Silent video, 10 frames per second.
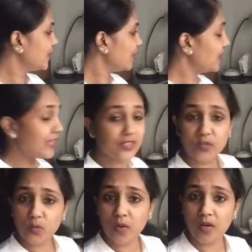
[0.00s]
Let's
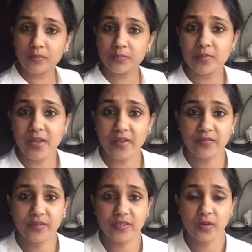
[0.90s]
do a live
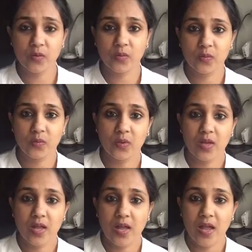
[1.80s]
video.
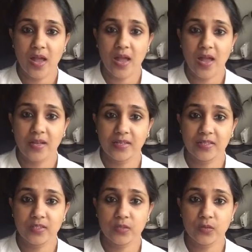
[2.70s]
And
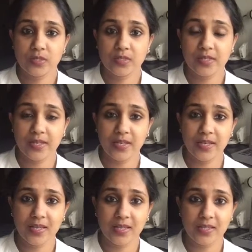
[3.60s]
as you see,
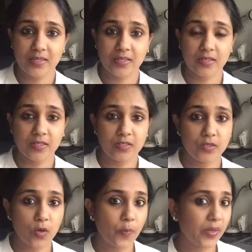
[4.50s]
the
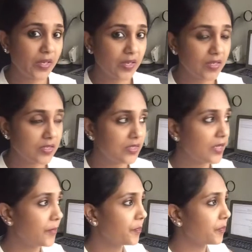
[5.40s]
topic is
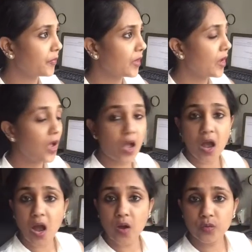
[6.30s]

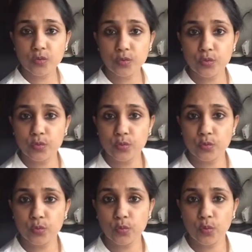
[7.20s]
how to
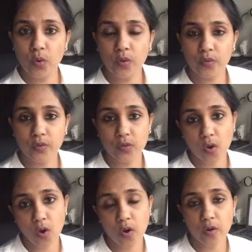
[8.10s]
do
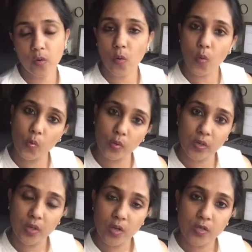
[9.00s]
your own
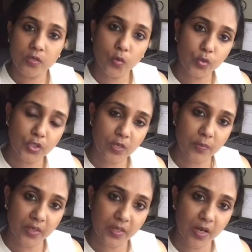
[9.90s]
social
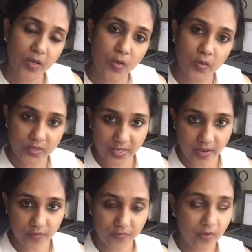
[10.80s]
media
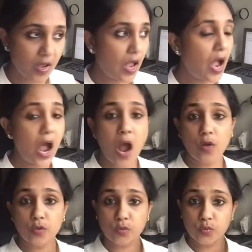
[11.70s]
yourself. How
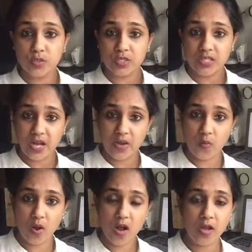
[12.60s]
to
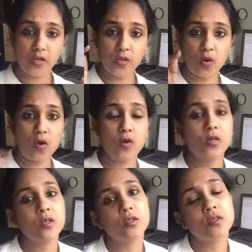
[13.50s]
DIY your
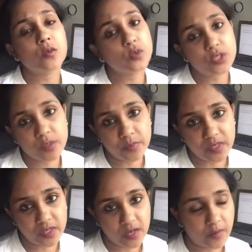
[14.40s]
social media.